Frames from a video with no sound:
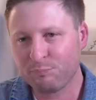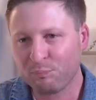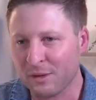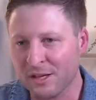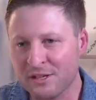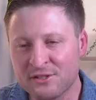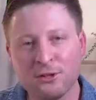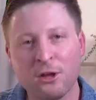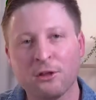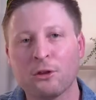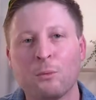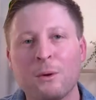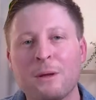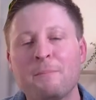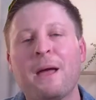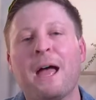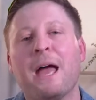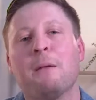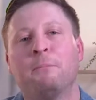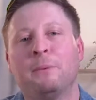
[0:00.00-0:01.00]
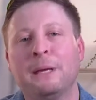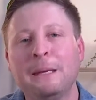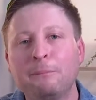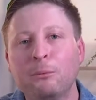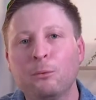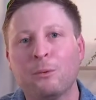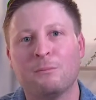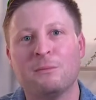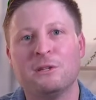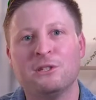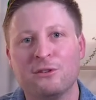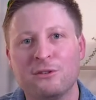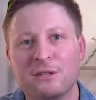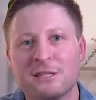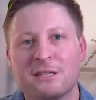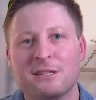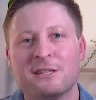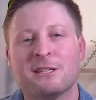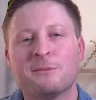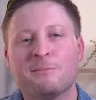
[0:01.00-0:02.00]
It's not that we're bad people when we do
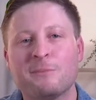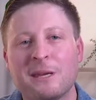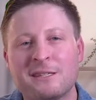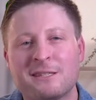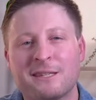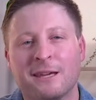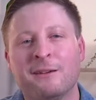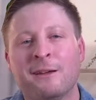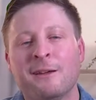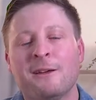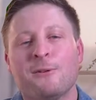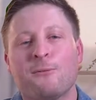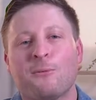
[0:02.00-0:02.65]
this, it just means that